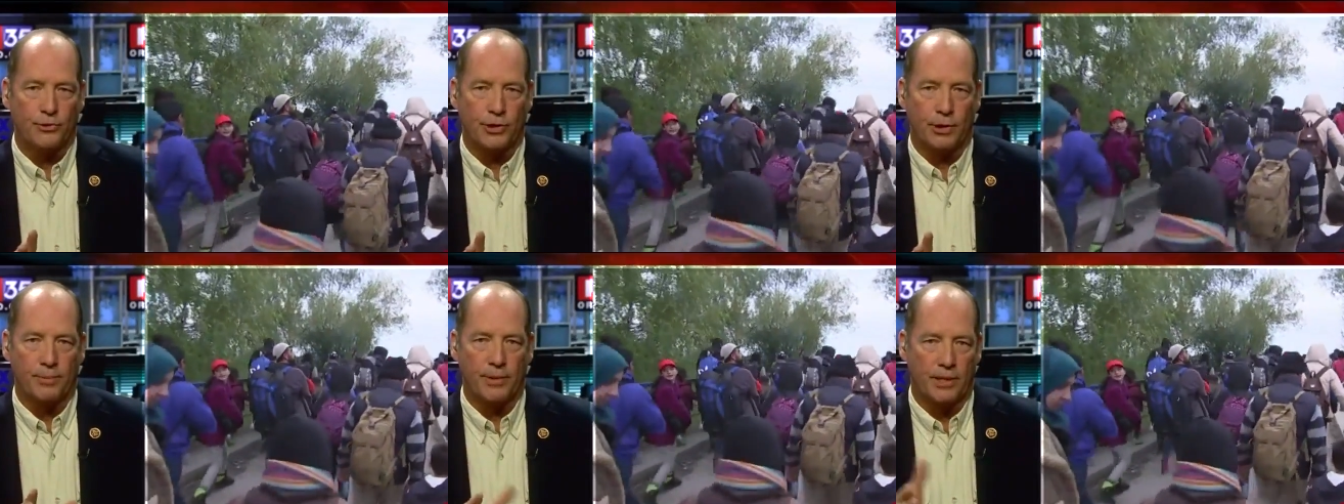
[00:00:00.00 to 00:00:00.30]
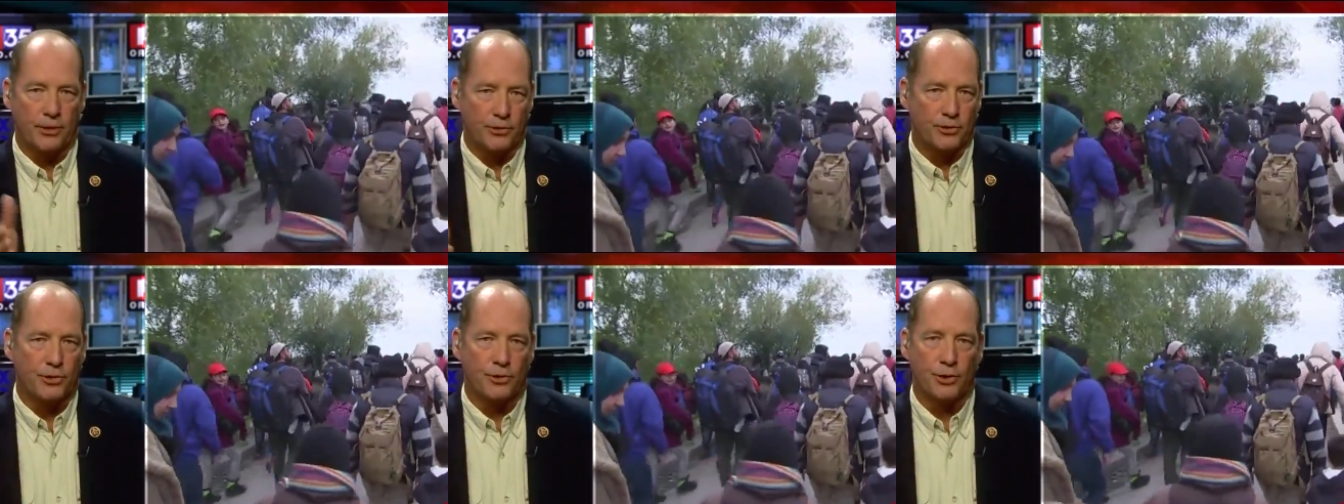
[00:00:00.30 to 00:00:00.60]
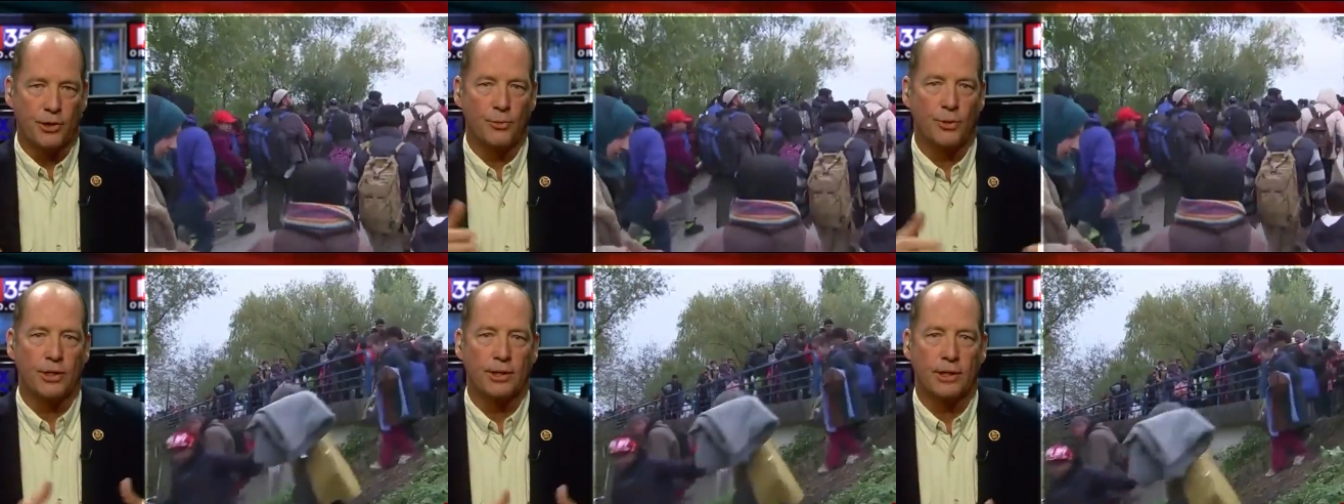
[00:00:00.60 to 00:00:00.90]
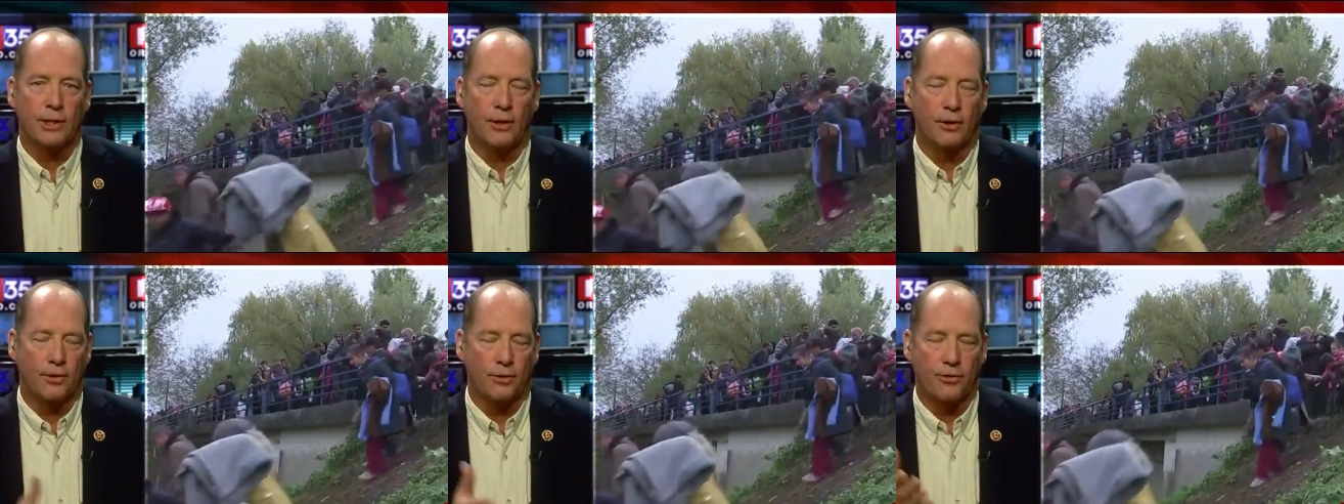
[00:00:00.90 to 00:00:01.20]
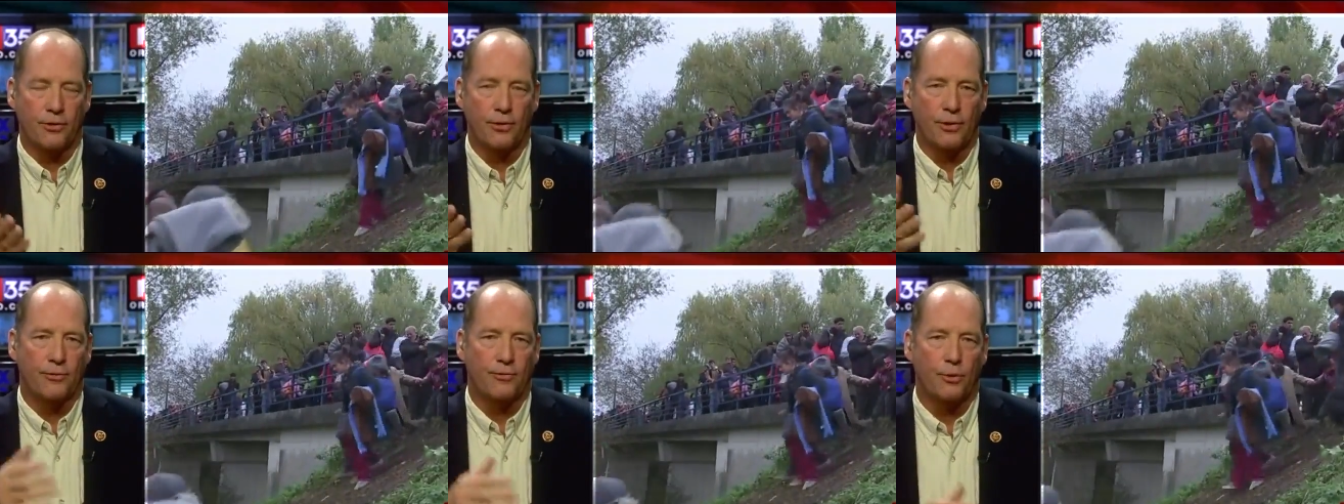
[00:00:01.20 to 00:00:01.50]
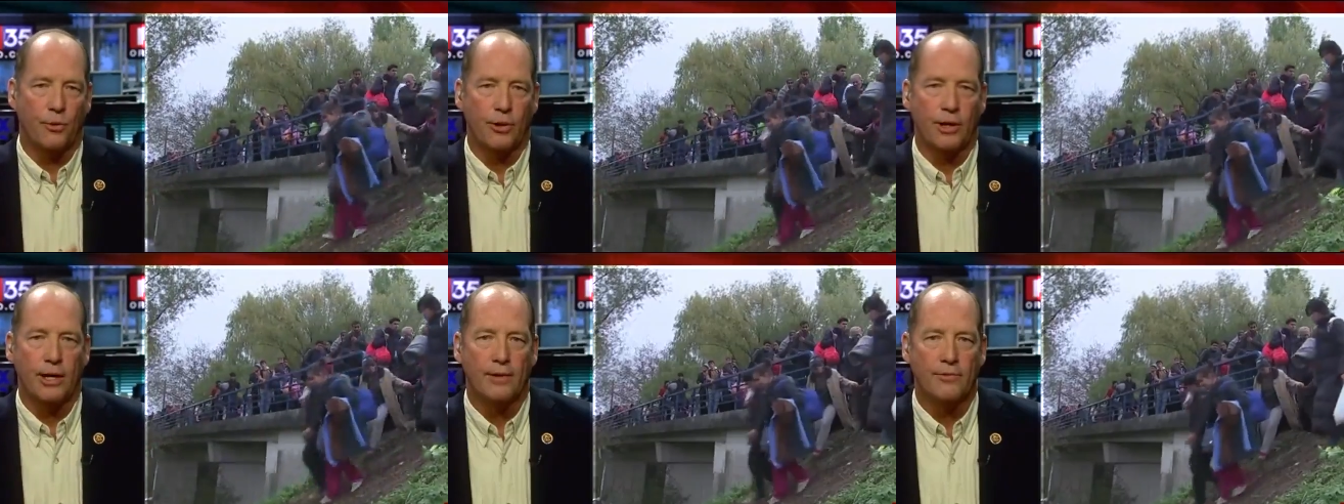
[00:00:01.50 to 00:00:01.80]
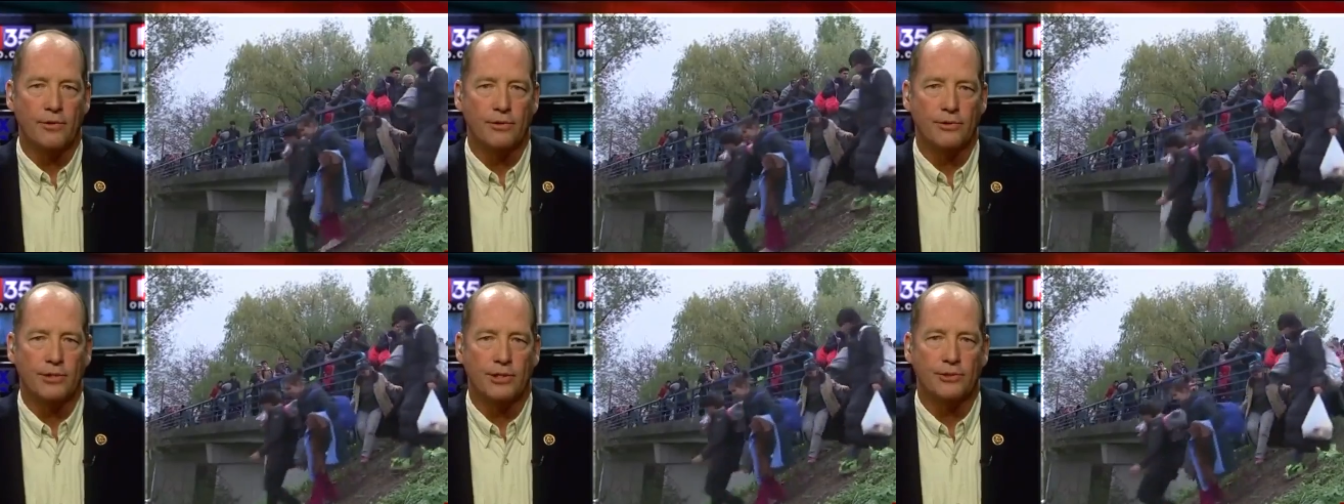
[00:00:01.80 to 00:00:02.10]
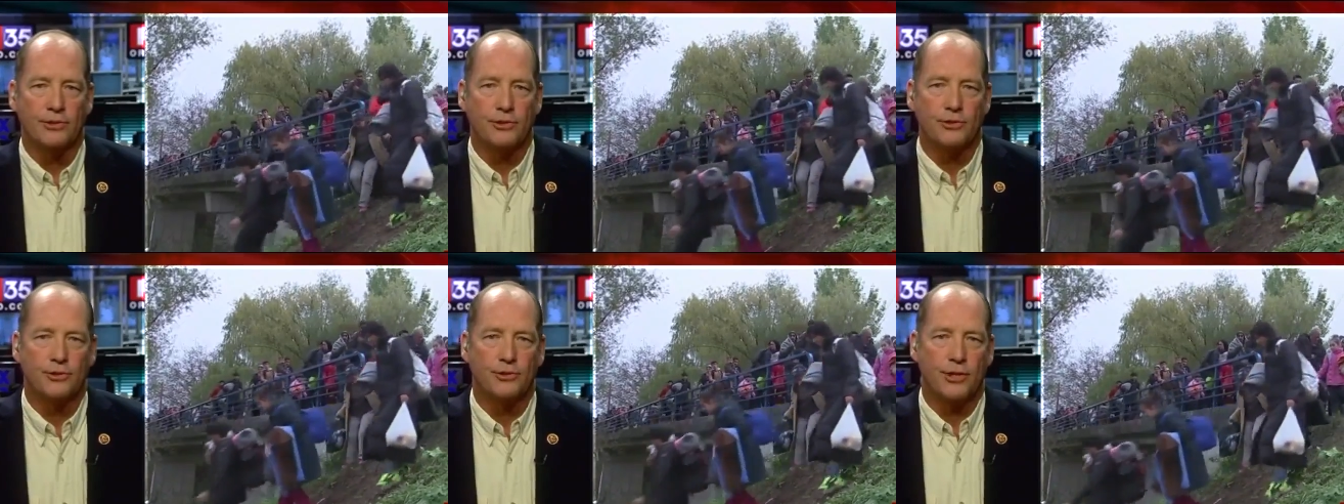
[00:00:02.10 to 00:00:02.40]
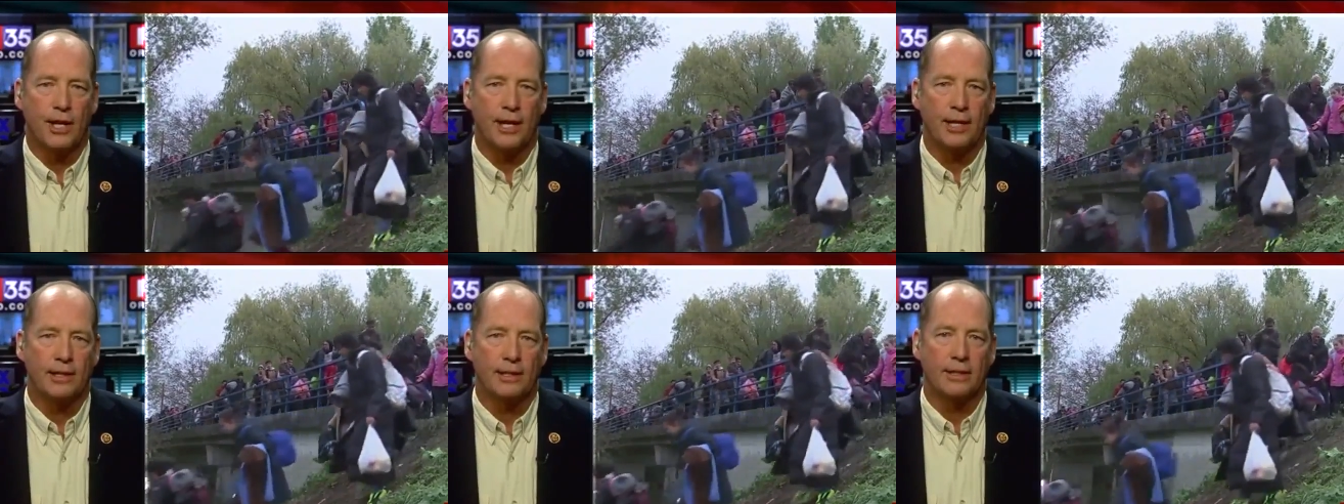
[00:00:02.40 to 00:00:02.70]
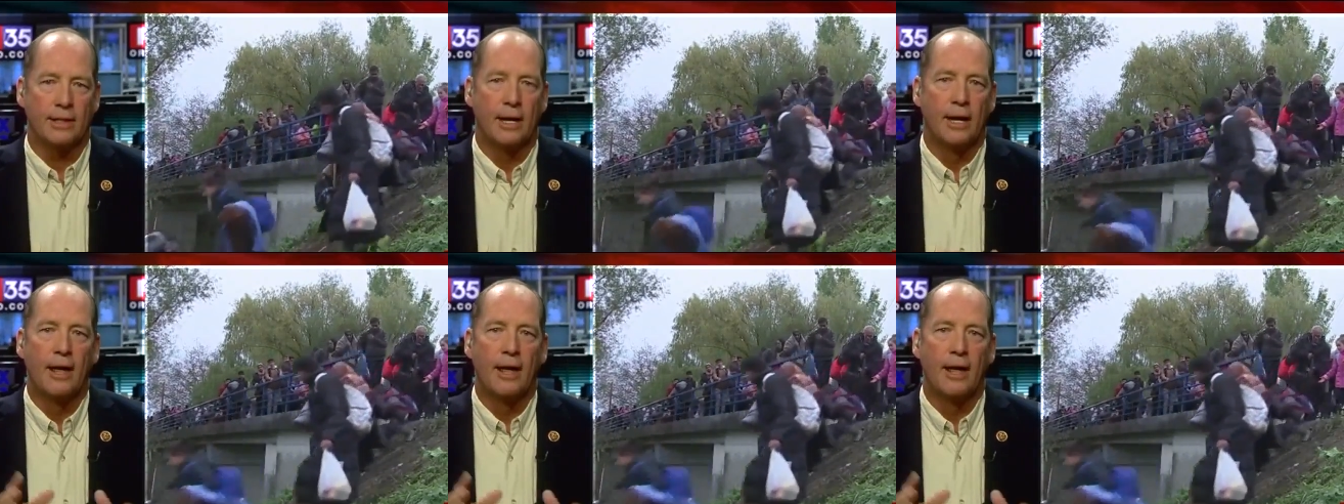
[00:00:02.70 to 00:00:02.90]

them, and there's 31 or 34 governors, as you stated,